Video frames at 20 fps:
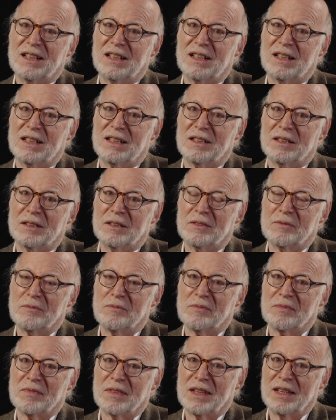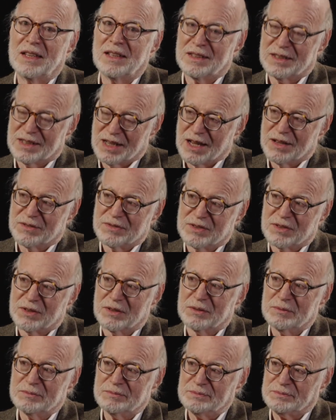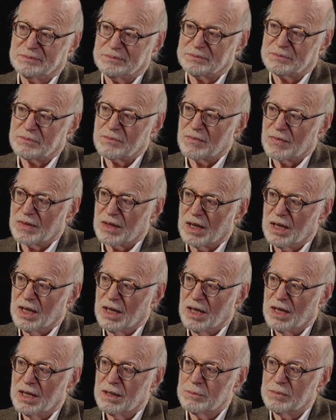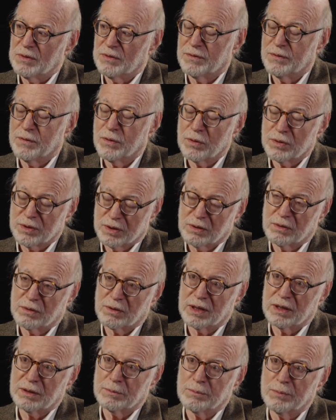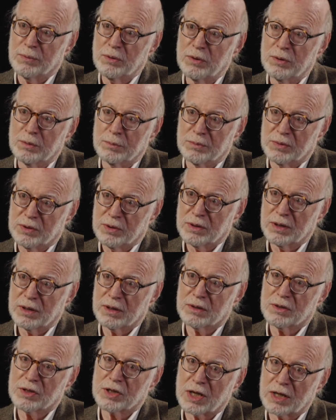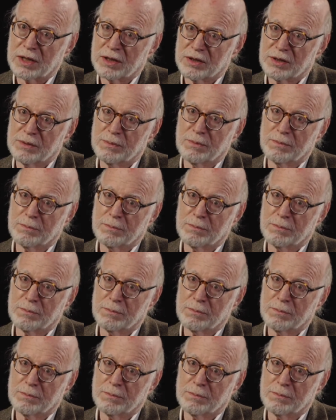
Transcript: and after. And before the Great Boom, during China's